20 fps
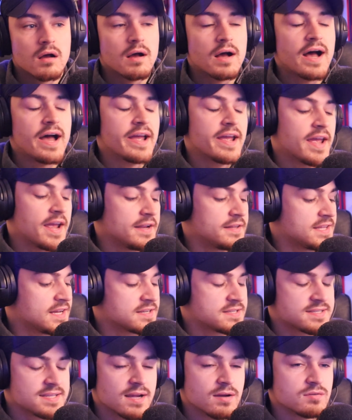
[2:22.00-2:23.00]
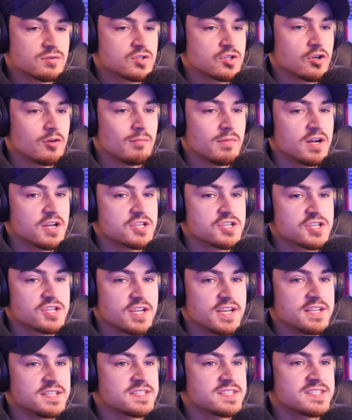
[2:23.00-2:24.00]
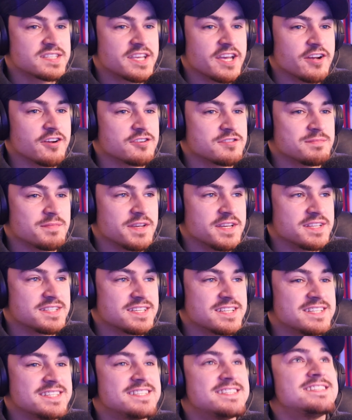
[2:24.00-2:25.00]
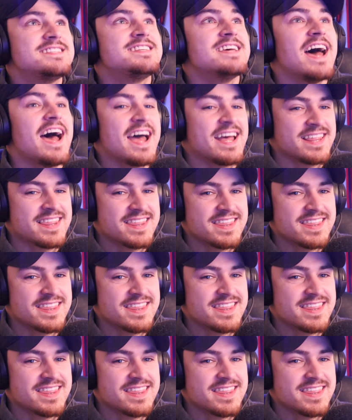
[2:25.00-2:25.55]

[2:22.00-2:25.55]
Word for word: I hate that sound so much. It scares me to death.